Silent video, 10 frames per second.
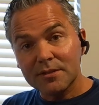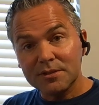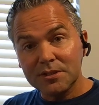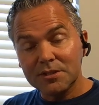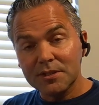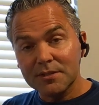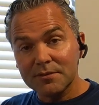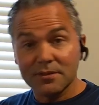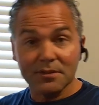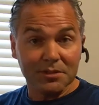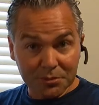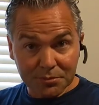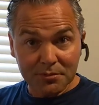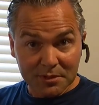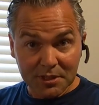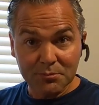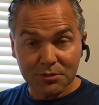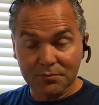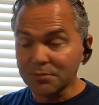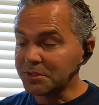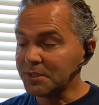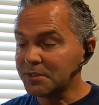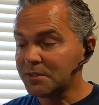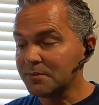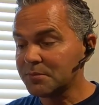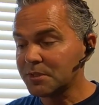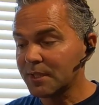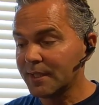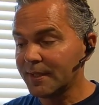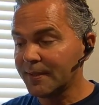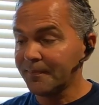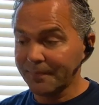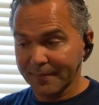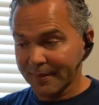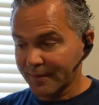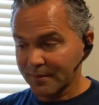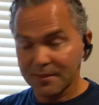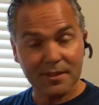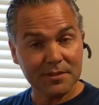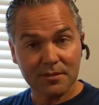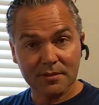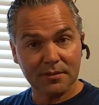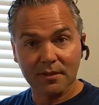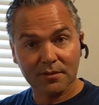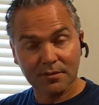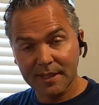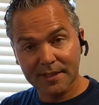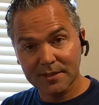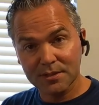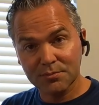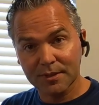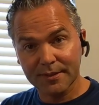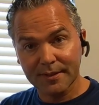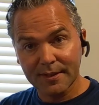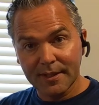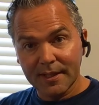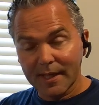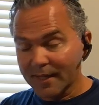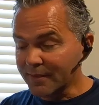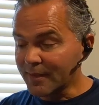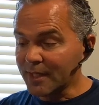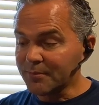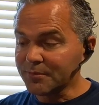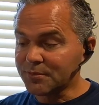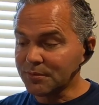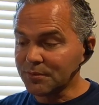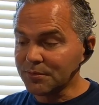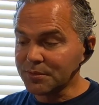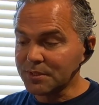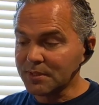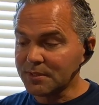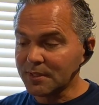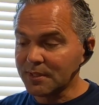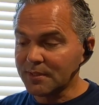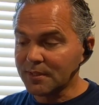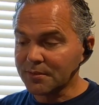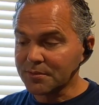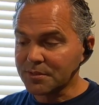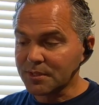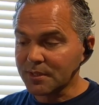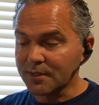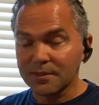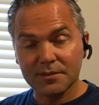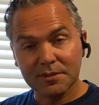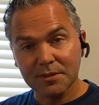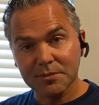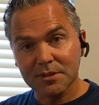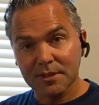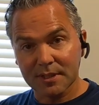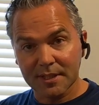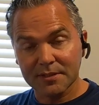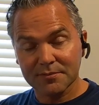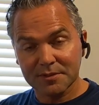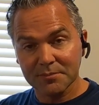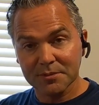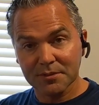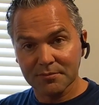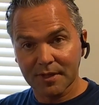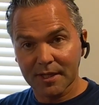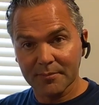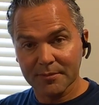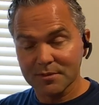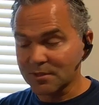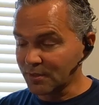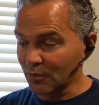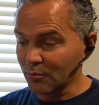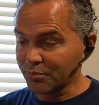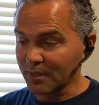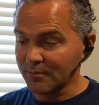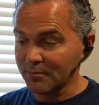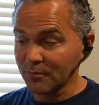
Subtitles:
G series, the new Teams room systems, just connect this one and you're able to use it in those Teams, native Teams environments, no problem.